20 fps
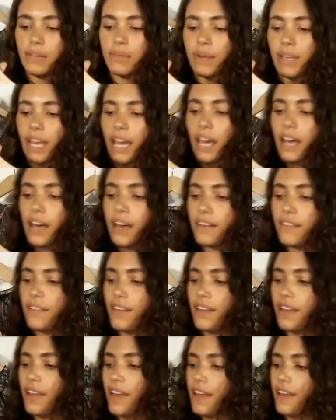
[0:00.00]
we
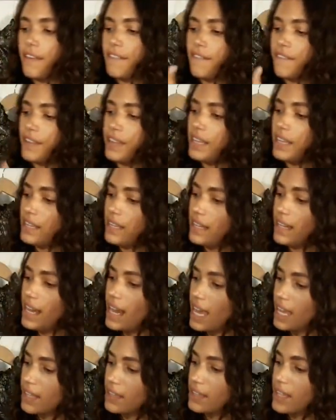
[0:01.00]
have a V
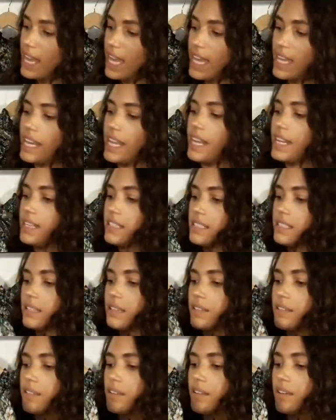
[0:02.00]
neckline, and it's
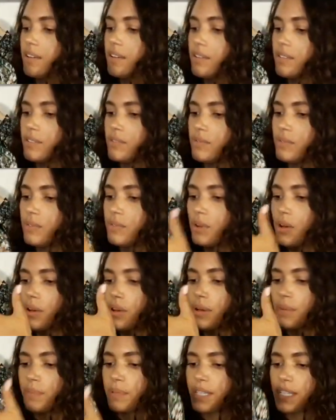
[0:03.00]

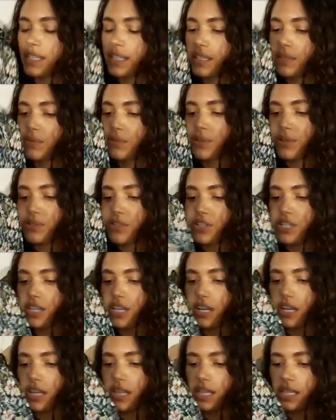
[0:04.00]
completely ruched
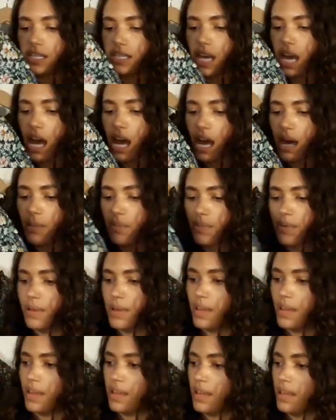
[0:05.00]
here in the top
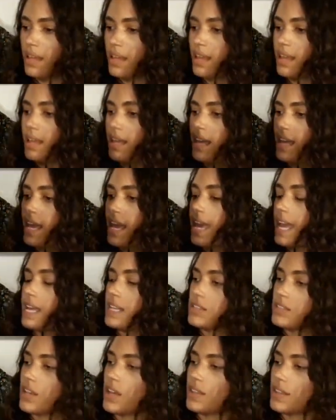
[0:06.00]

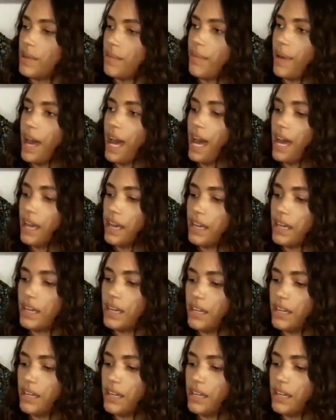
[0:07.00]
and on the back.